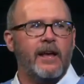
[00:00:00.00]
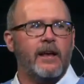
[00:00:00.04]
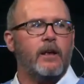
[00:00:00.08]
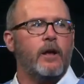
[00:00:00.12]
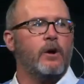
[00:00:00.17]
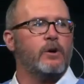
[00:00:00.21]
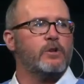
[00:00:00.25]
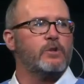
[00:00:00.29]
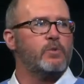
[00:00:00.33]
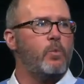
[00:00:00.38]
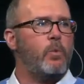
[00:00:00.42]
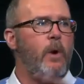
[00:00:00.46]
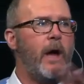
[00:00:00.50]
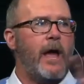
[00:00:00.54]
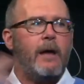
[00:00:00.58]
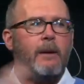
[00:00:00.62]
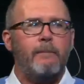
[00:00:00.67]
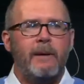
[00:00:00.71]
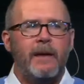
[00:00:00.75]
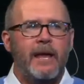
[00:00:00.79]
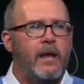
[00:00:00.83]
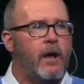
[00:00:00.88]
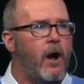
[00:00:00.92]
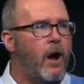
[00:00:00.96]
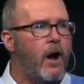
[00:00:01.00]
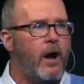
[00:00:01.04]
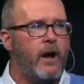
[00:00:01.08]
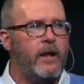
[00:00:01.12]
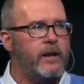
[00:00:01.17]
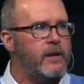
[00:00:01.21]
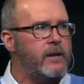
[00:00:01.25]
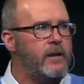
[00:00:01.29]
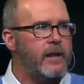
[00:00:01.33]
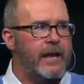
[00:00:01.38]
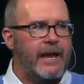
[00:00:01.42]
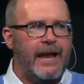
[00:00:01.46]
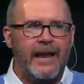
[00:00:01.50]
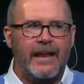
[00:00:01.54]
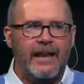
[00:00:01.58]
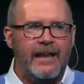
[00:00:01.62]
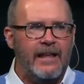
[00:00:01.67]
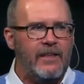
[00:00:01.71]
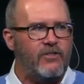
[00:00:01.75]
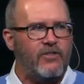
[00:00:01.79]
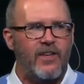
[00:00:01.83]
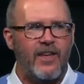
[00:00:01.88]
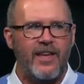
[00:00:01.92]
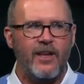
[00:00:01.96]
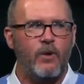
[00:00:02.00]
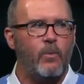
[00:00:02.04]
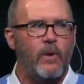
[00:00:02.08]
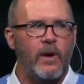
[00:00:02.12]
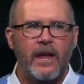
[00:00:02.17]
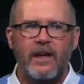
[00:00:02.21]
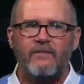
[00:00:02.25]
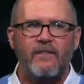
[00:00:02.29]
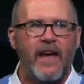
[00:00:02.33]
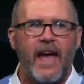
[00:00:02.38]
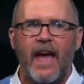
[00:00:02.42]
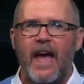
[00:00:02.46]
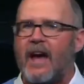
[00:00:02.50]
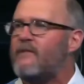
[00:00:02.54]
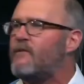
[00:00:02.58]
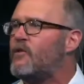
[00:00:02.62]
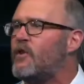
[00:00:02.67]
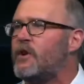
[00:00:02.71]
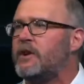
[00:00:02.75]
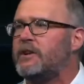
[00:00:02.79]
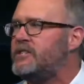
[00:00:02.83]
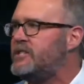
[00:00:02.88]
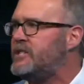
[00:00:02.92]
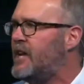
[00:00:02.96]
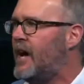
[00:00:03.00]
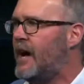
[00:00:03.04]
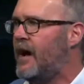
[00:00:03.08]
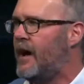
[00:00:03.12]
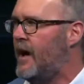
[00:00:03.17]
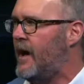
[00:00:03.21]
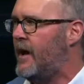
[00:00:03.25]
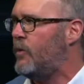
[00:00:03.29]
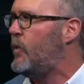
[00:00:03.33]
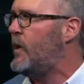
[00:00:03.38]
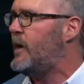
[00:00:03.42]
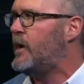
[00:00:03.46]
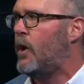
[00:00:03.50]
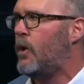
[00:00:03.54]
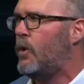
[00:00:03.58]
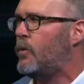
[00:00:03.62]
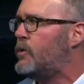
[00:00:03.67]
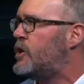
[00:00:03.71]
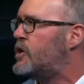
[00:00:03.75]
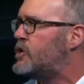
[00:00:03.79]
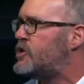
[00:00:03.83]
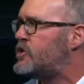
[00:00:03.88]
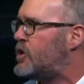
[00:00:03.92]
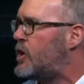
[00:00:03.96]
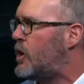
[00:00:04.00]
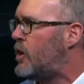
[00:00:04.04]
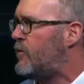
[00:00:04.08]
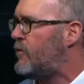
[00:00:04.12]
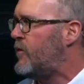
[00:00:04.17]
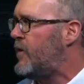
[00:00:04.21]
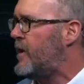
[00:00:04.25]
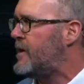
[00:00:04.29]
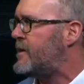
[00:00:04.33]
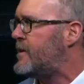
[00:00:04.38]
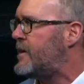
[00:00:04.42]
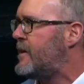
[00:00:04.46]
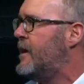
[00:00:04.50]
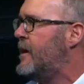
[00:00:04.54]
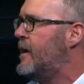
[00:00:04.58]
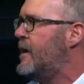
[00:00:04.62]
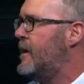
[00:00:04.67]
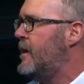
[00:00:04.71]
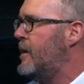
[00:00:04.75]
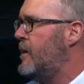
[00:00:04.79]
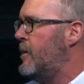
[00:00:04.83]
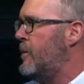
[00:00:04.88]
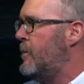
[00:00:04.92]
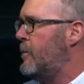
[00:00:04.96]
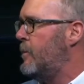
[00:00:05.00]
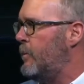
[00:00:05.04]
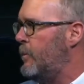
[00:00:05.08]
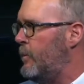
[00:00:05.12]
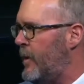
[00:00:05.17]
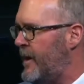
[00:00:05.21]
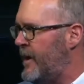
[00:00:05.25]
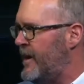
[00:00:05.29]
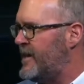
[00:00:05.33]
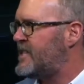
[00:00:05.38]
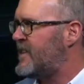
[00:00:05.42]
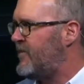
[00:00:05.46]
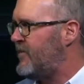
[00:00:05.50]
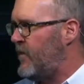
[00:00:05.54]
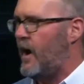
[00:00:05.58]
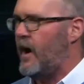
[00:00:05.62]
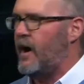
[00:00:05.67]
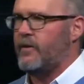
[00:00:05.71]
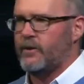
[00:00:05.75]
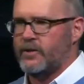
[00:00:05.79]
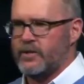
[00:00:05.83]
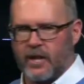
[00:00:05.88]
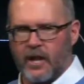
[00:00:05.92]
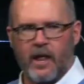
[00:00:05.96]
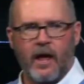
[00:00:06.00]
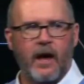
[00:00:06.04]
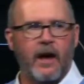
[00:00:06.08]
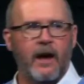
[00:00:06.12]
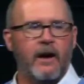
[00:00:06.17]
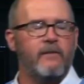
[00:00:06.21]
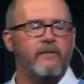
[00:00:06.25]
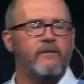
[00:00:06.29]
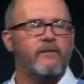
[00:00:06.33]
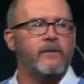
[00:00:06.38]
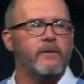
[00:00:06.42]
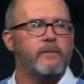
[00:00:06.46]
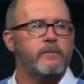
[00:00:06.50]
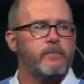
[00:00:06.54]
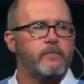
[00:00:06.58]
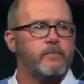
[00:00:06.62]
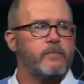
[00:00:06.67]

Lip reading: that goes way beyond anything we've ever done. We don't deserve it, but it's a father's love.